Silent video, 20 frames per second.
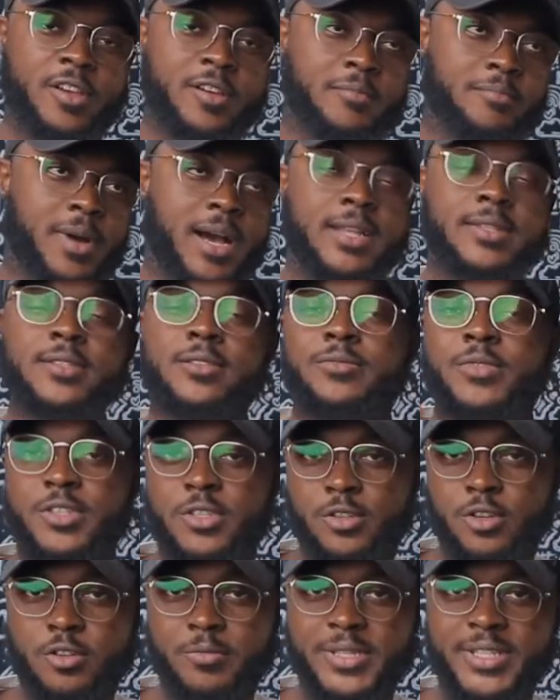But we're just
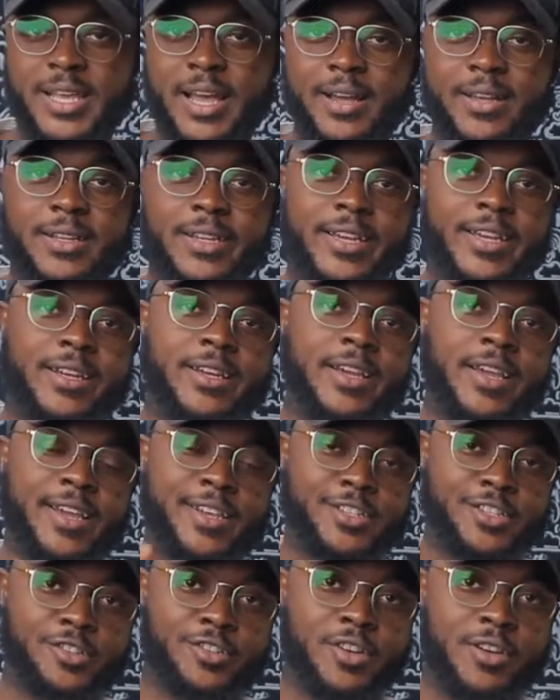going to be tackling
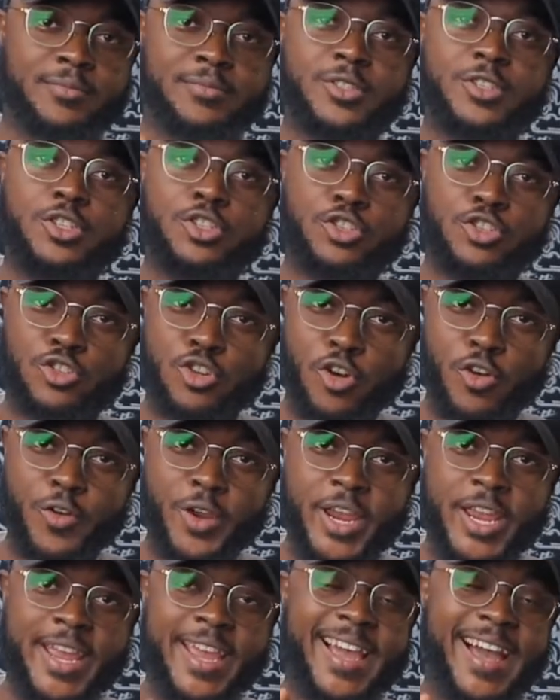Instagram
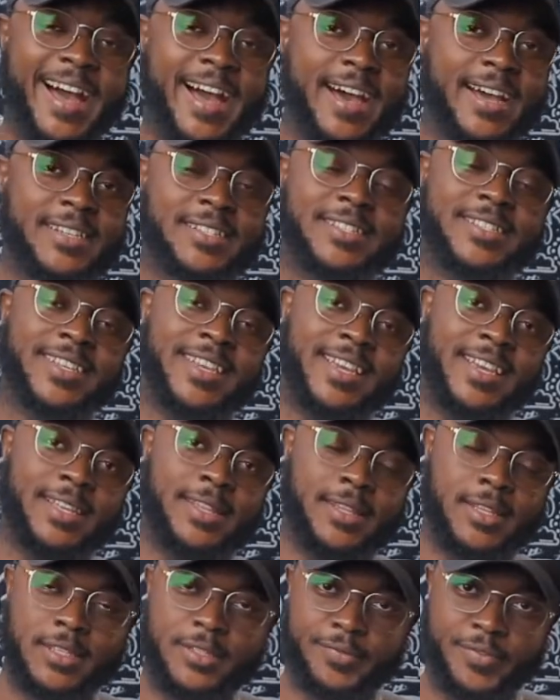story ads
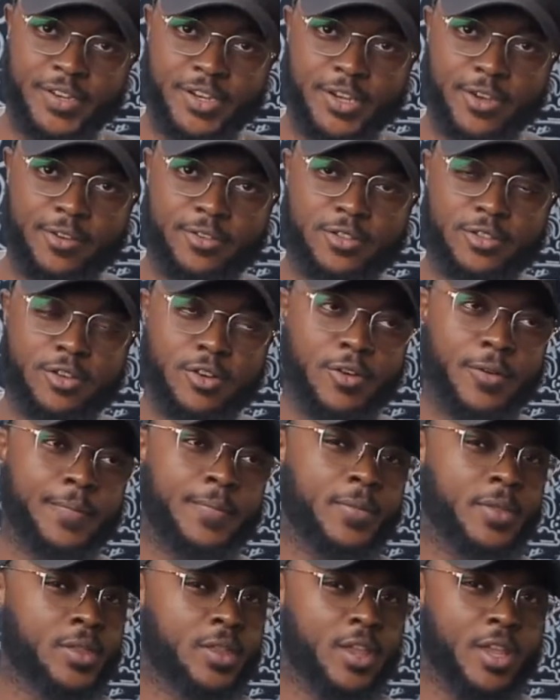in this video. So
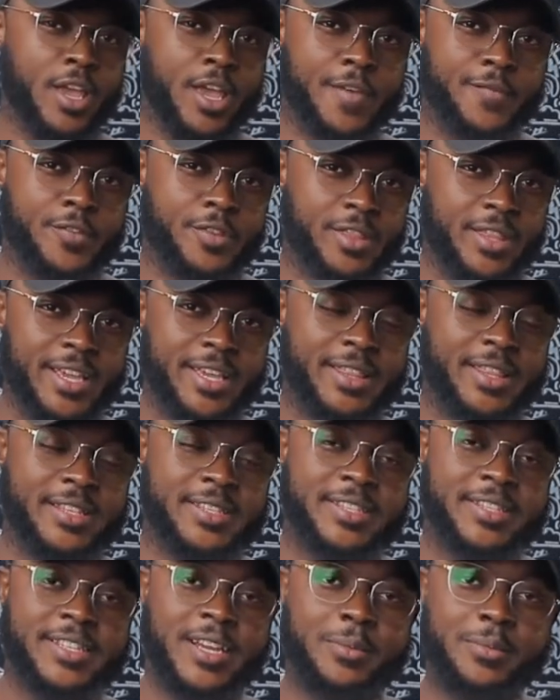if you think this
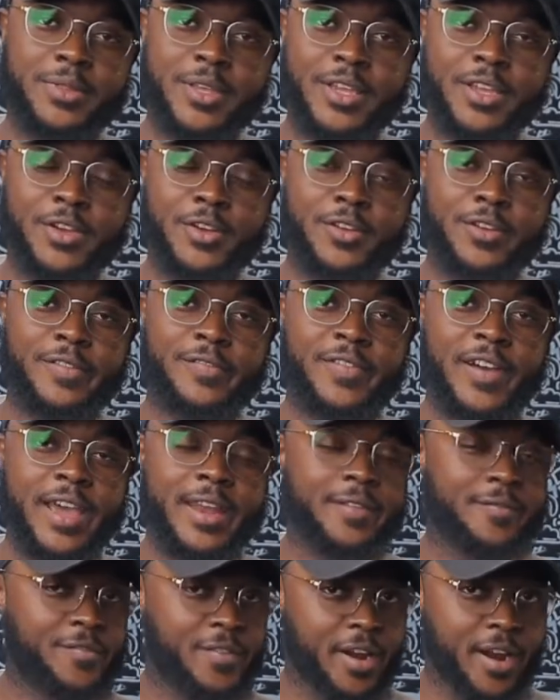is something you're going to
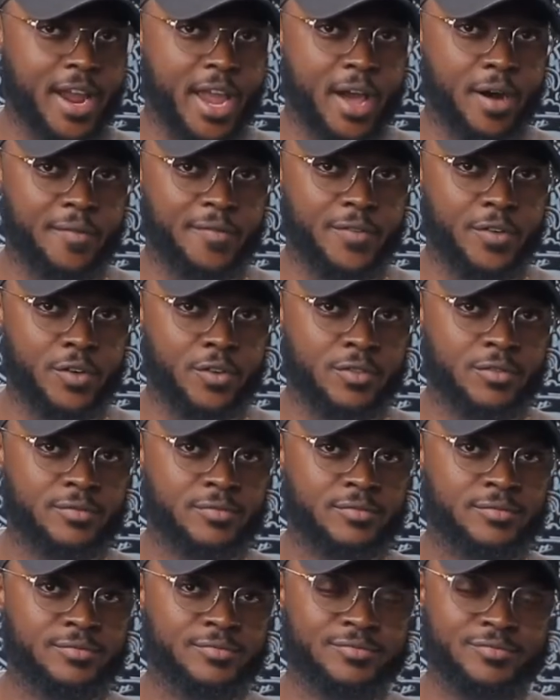find very helpful,
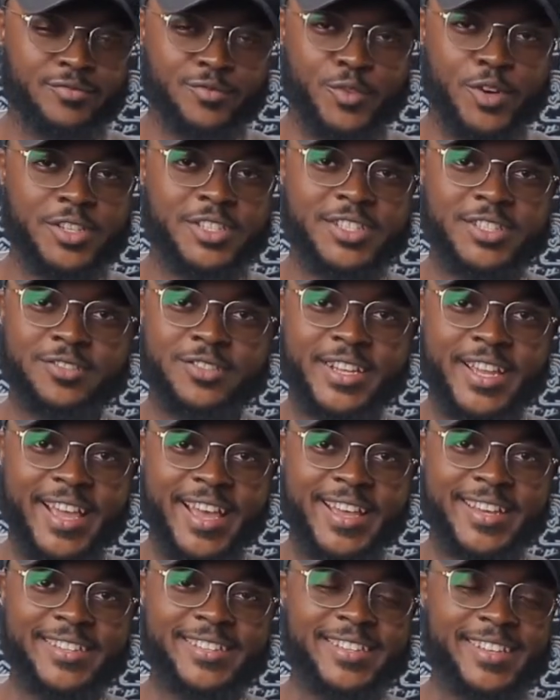watch till the
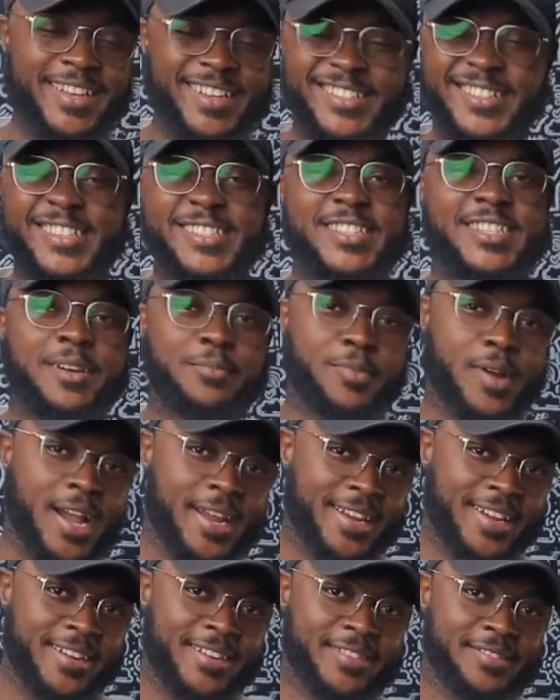end and let's jump right
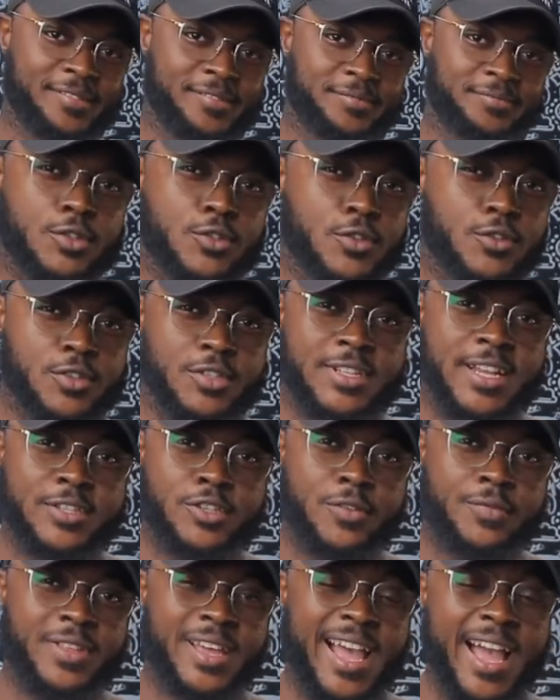in. So to start
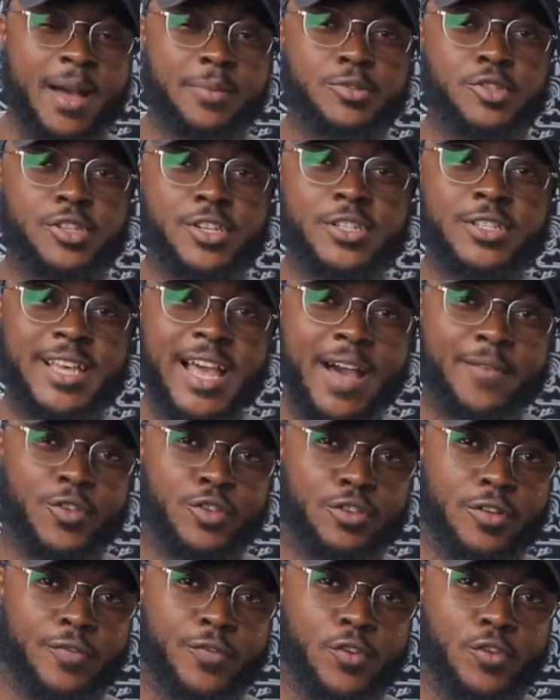off, the apps you need to have on
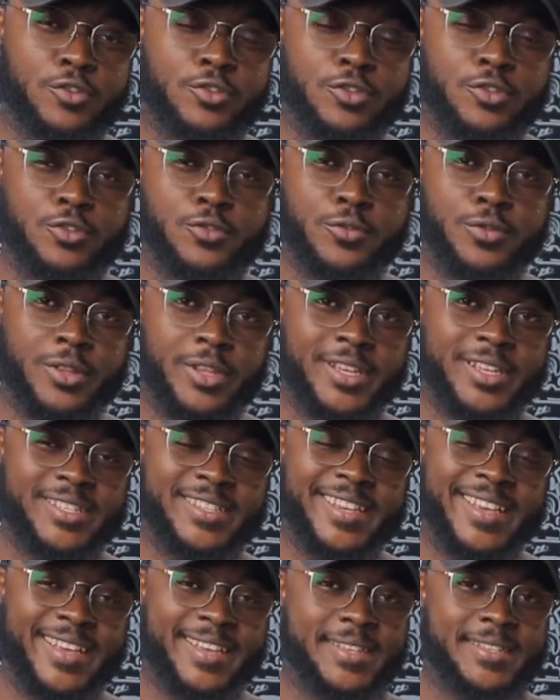your phone to do this
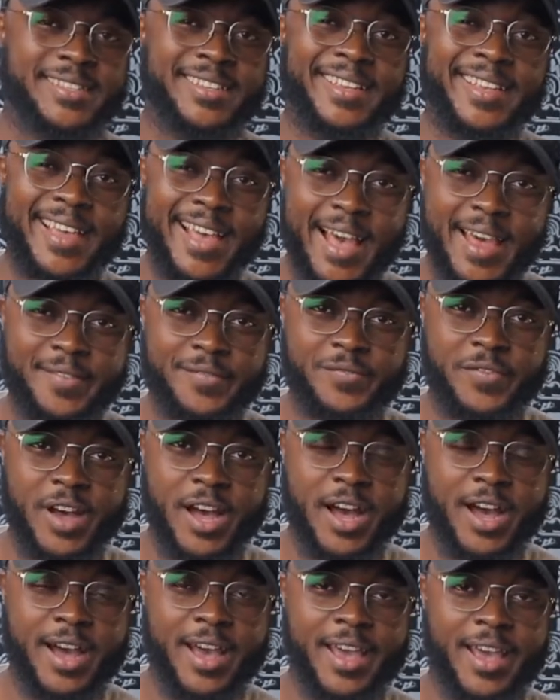is
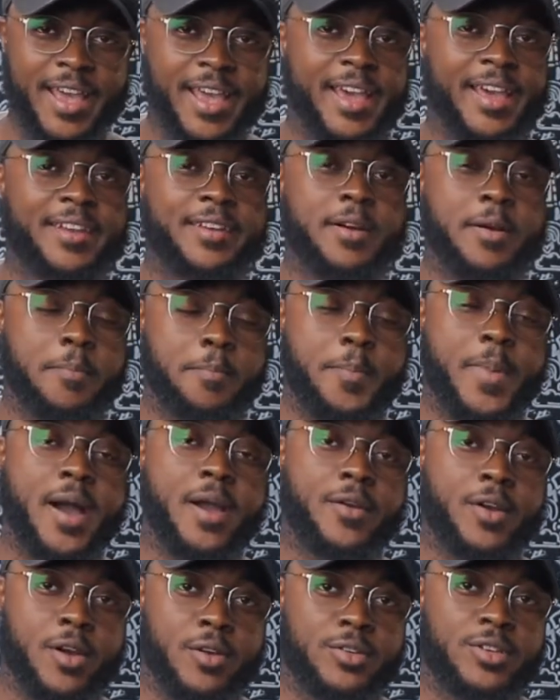Canva and
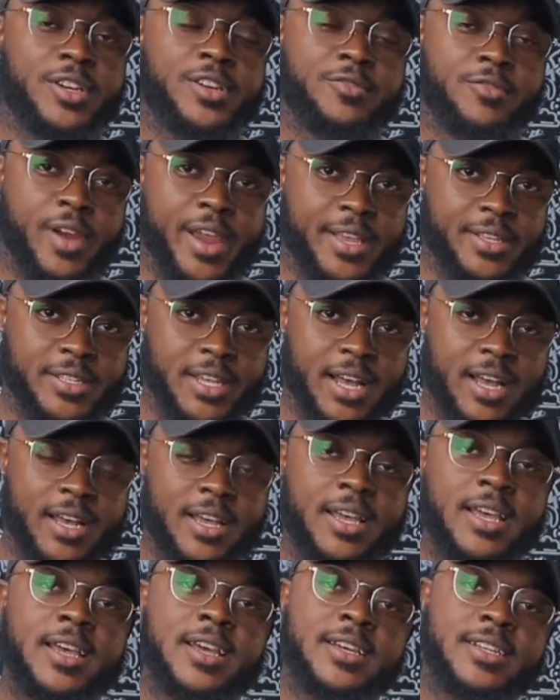Background Eraser.
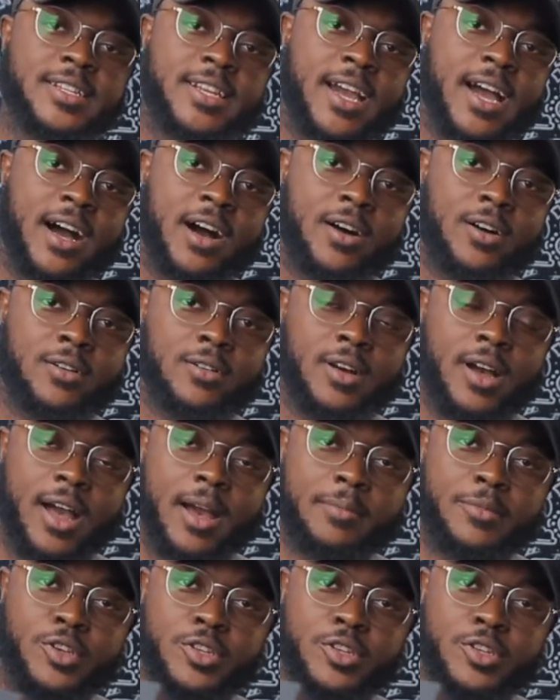Now, I'm